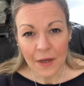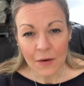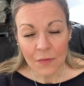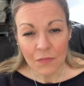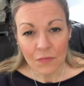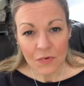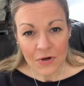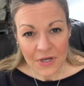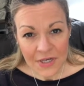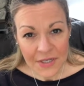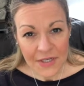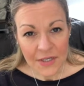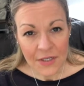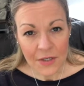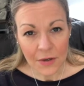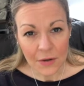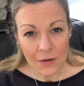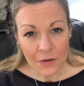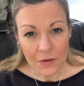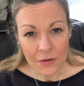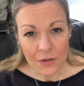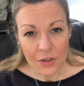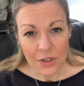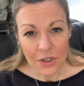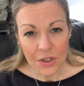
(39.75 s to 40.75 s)

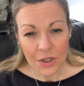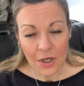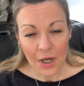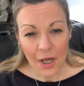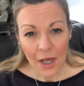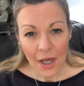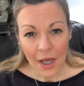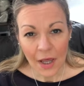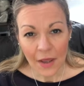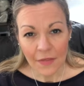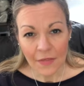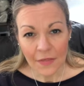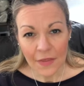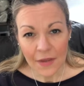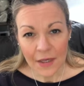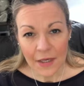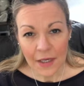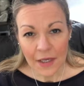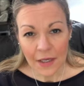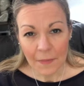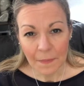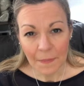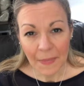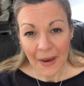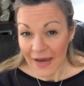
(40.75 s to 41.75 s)
research
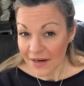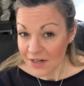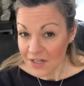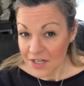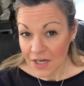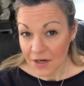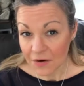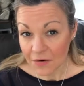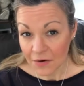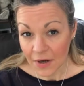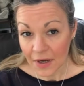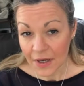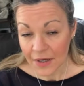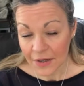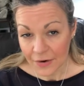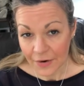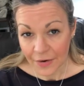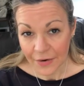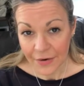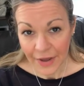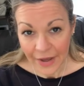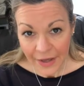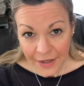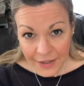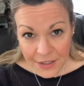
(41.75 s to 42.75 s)
the bacteria in our
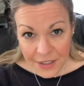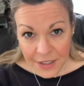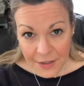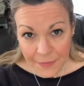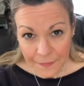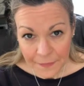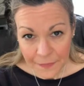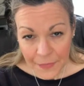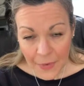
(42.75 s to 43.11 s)
gut